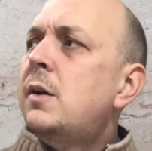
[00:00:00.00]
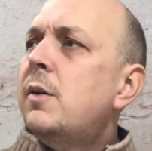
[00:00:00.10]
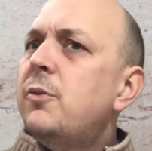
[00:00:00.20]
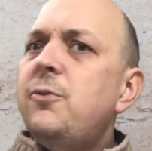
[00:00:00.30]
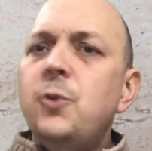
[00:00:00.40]

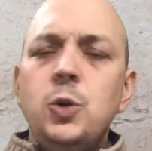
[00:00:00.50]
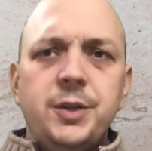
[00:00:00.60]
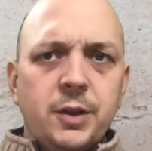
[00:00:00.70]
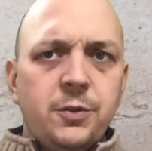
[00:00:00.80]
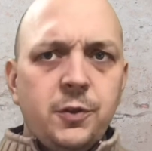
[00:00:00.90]

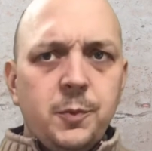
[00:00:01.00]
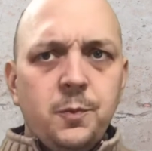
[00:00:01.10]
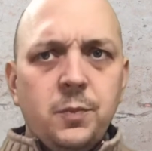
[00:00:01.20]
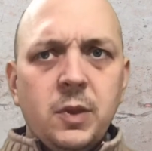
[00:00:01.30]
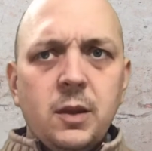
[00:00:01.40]
fullness
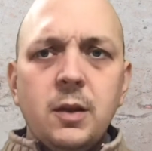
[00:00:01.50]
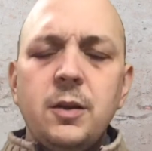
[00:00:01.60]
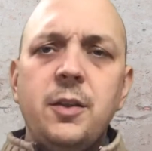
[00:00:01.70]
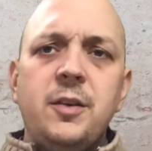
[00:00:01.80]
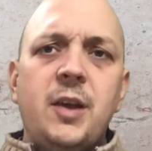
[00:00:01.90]

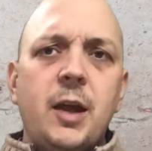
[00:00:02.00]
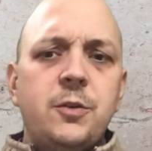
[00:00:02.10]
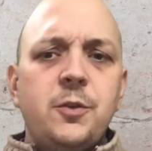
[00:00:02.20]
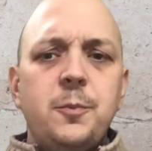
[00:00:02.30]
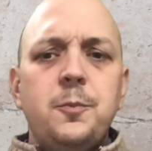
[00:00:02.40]
to the text.